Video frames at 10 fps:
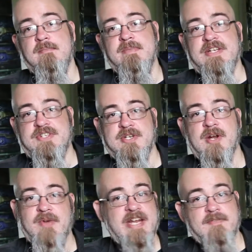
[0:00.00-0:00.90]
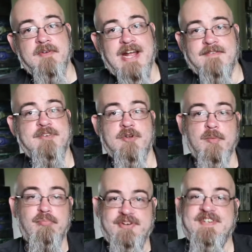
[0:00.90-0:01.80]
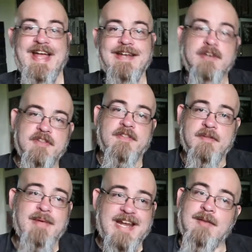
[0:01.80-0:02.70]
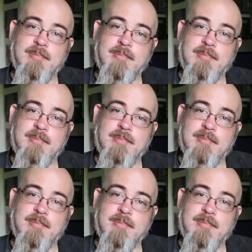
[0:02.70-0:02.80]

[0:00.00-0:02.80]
means you don't even have to pretend that the main